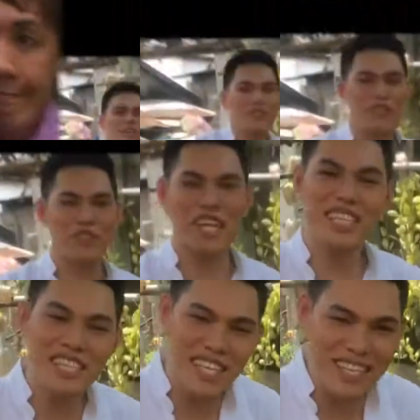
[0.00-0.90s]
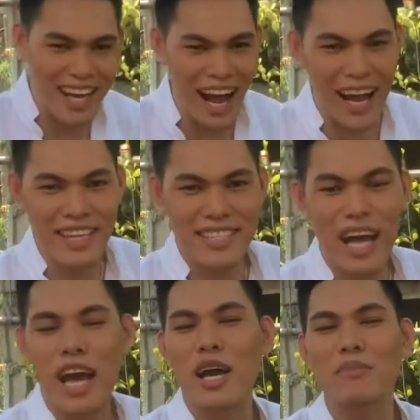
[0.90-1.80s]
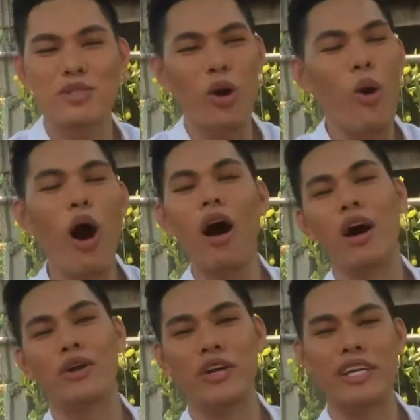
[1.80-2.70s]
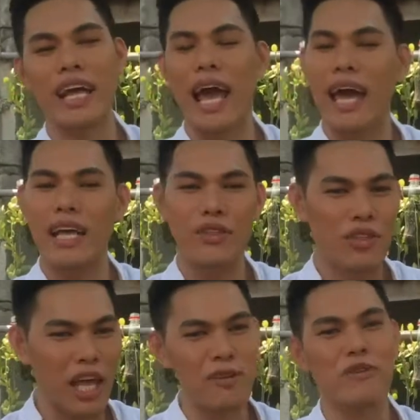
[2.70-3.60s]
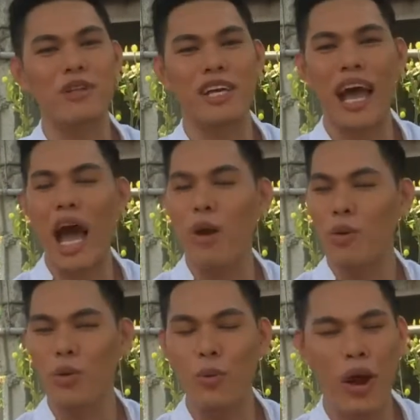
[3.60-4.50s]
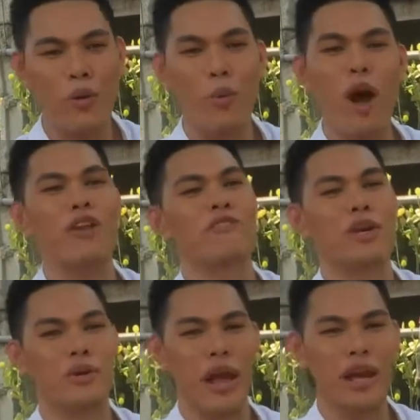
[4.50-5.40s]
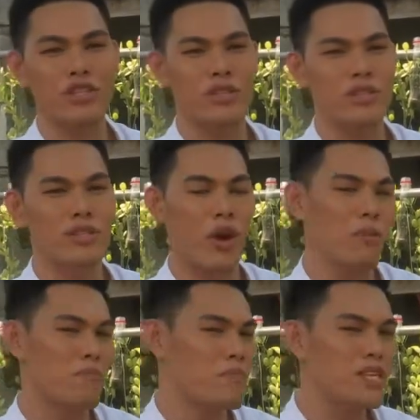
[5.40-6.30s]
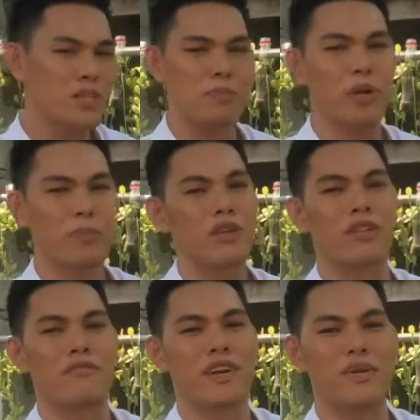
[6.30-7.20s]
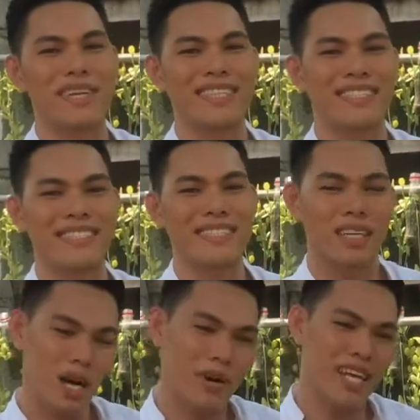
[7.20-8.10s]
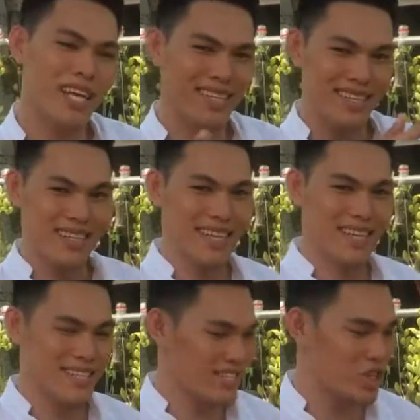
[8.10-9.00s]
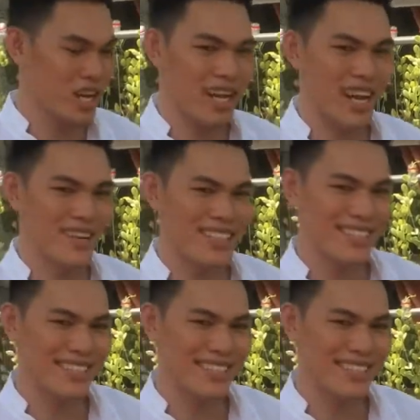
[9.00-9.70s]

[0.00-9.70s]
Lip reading: This is it, guys. I am so honored and thankful that I will wear one of the creations of Miss Purple Deveri. Come on in. Let's check it out.